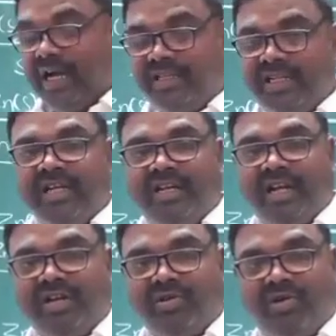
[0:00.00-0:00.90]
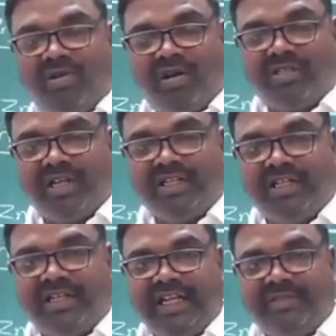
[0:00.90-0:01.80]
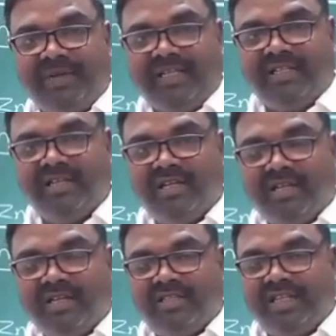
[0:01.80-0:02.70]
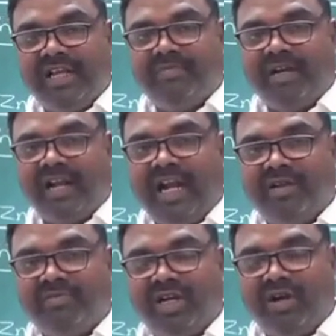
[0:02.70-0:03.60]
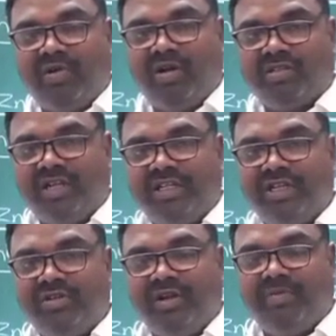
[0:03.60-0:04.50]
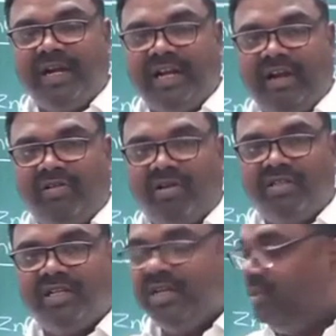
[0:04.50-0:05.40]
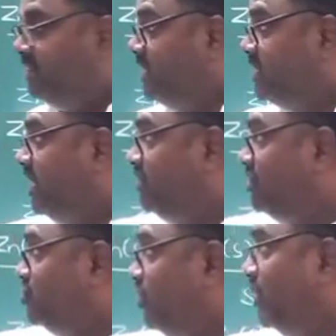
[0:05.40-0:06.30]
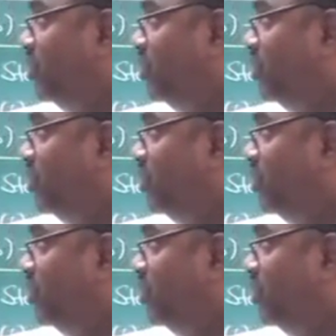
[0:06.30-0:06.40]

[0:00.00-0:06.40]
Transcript: at zinc electrode oxidation takes place, zinc metal atoms undergo oxidation to liberate electrons. These electrons will be